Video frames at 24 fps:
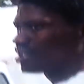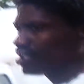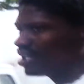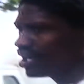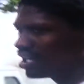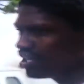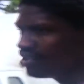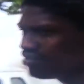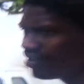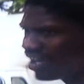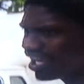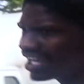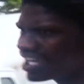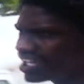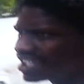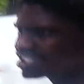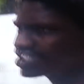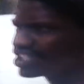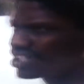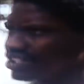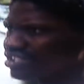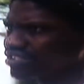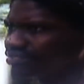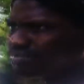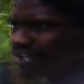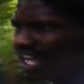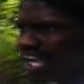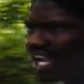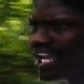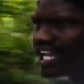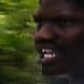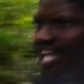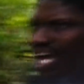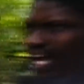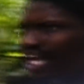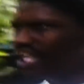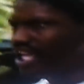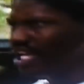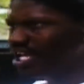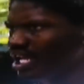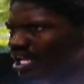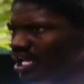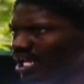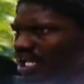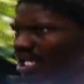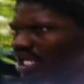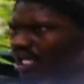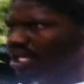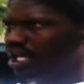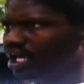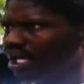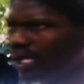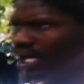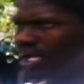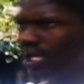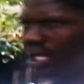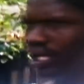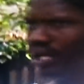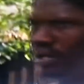No, you can't search me. I ain't nothing. Come here.